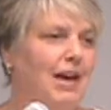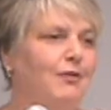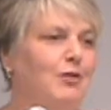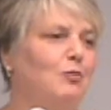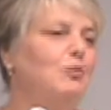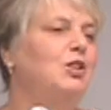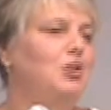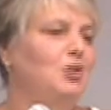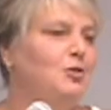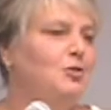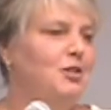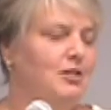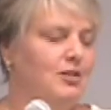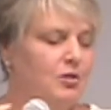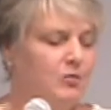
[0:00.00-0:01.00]
having
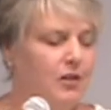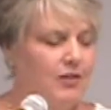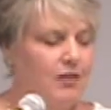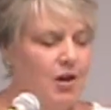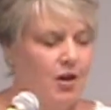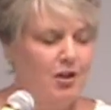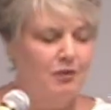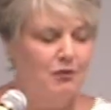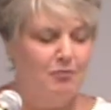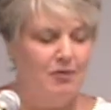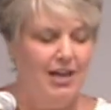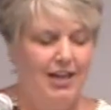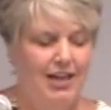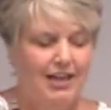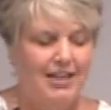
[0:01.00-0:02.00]
reunions with all
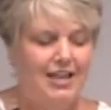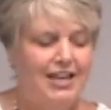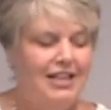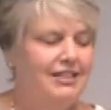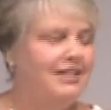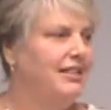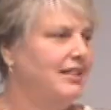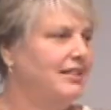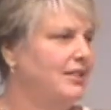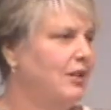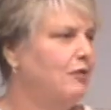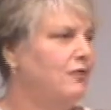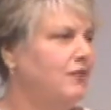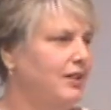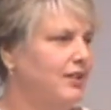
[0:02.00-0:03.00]
of my
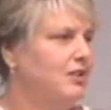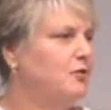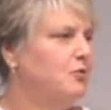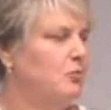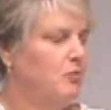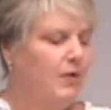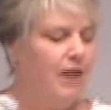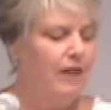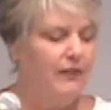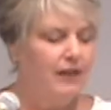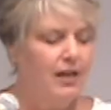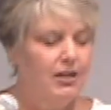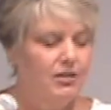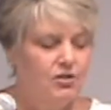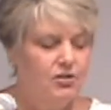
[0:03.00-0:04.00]
CSL friends from
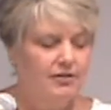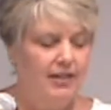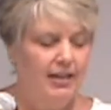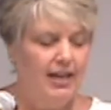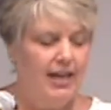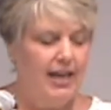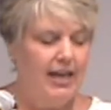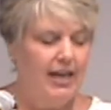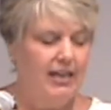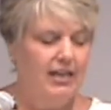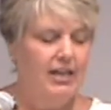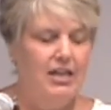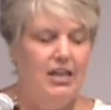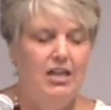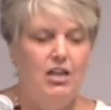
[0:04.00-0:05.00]
around the country,
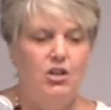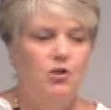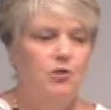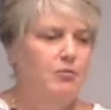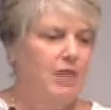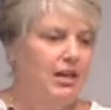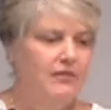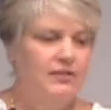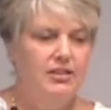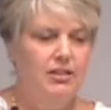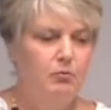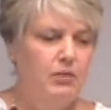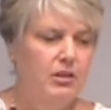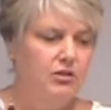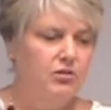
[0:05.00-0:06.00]
and you may have
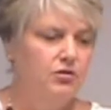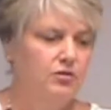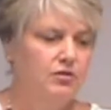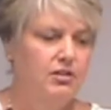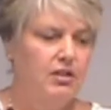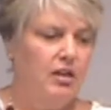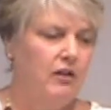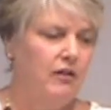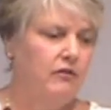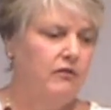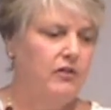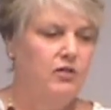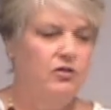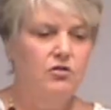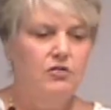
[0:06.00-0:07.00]
seen pictures
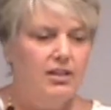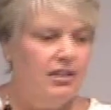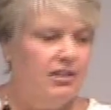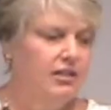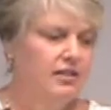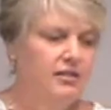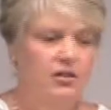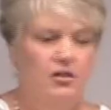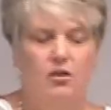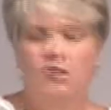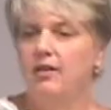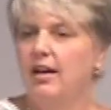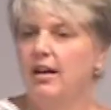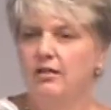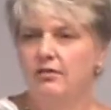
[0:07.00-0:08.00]
of the trees and the
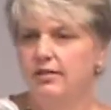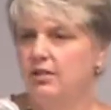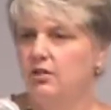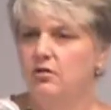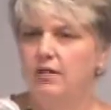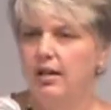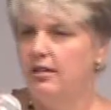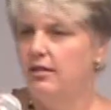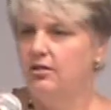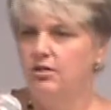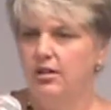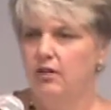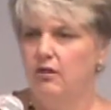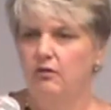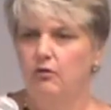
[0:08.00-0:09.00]
grounds. I tried to
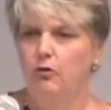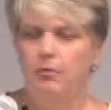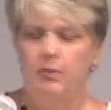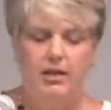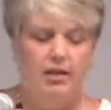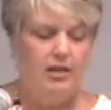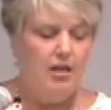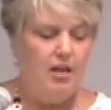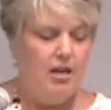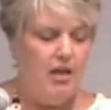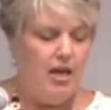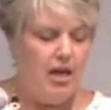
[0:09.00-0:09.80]
share a little bit.